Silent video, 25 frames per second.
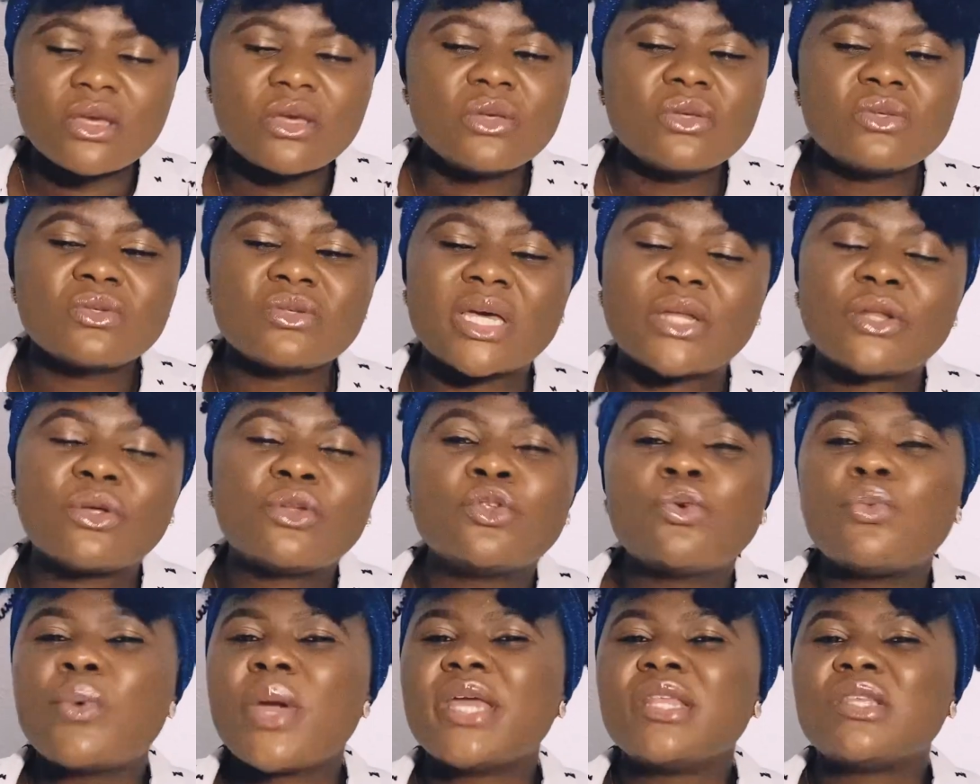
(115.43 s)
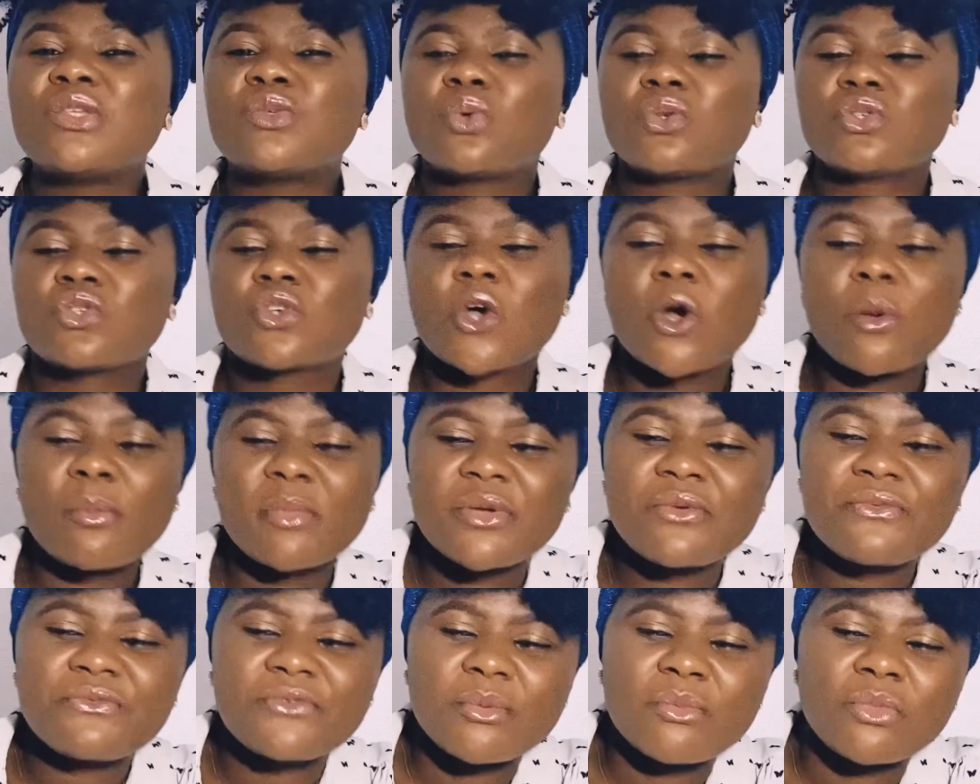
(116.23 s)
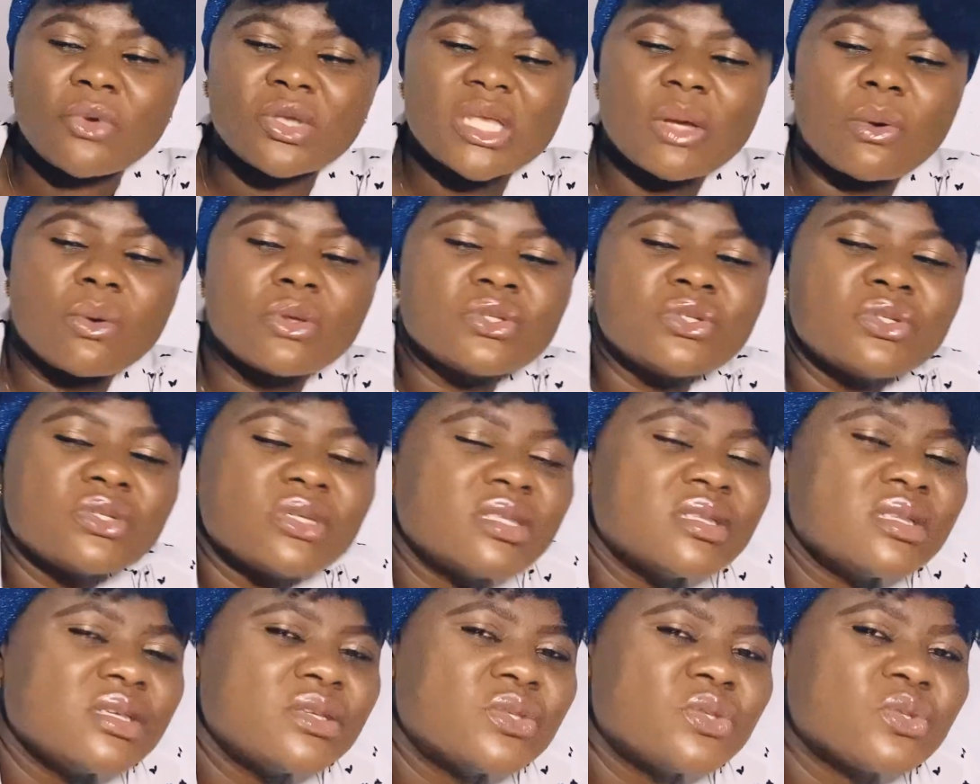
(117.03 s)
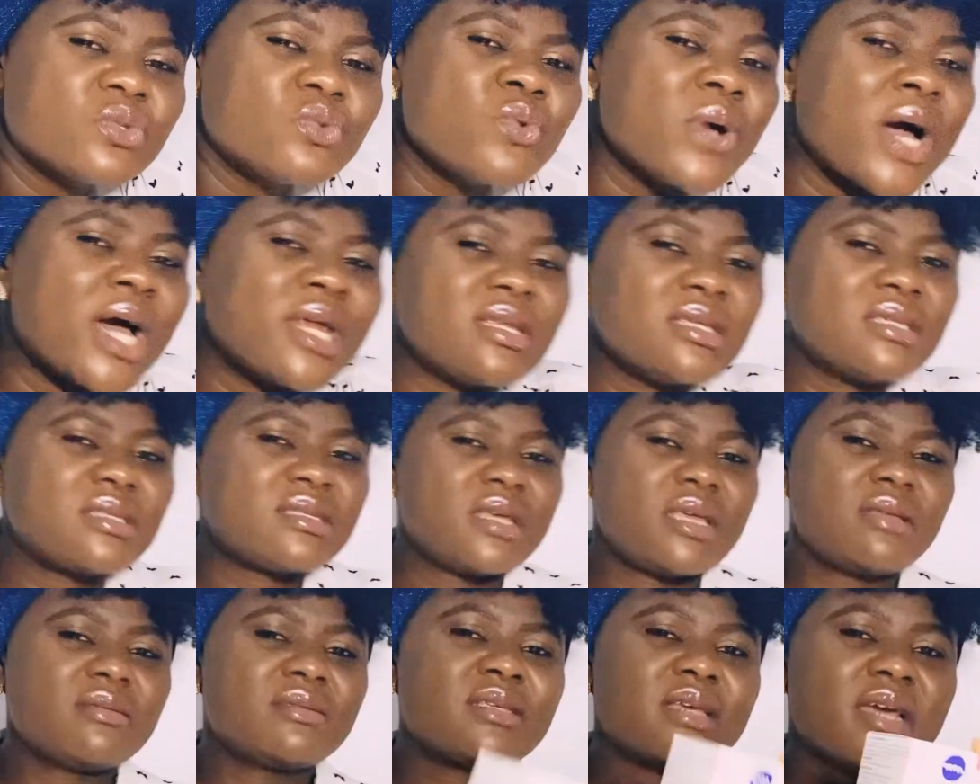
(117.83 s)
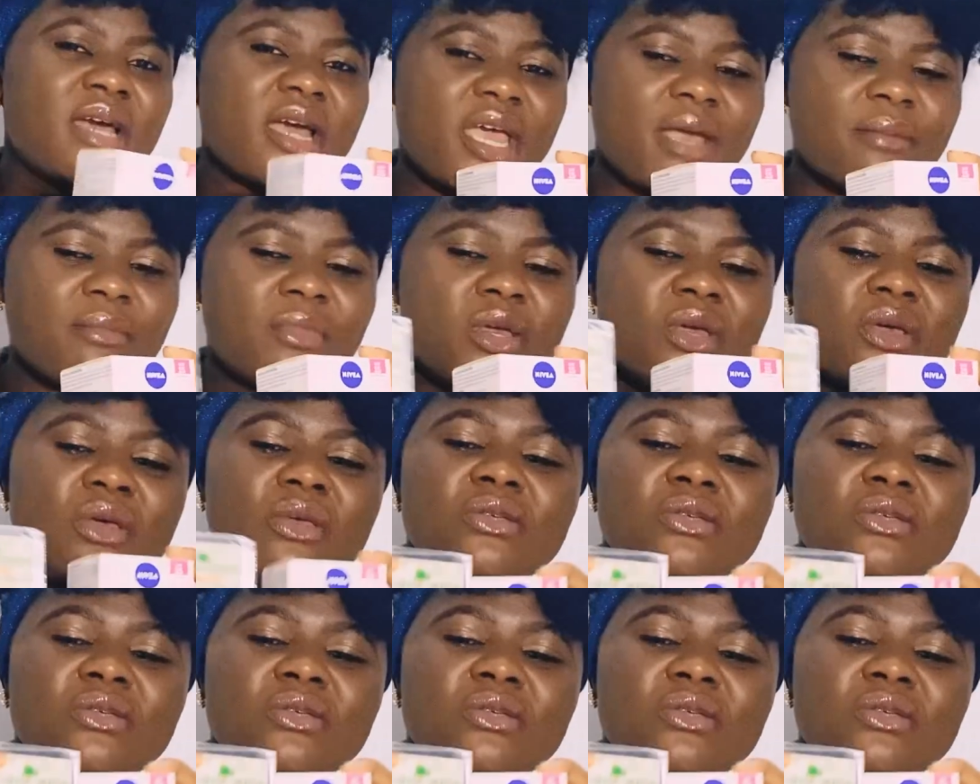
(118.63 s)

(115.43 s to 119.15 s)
so I don't know where it was coming from, because I was using these two at the same time.